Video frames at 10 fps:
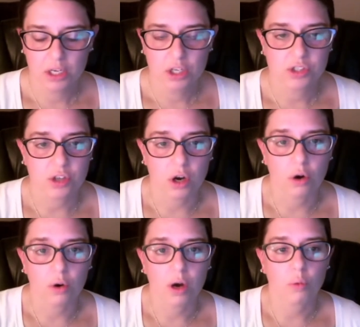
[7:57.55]

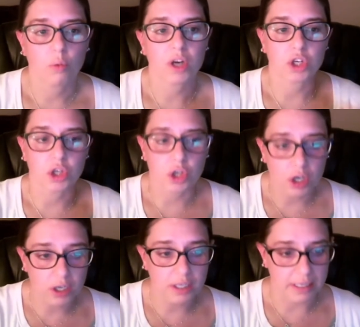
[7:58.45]
So what
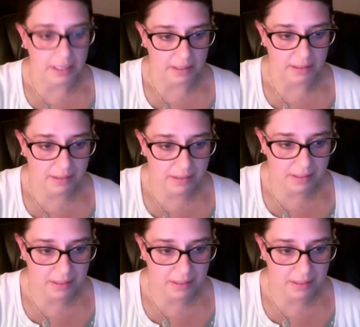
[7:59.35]
GERD is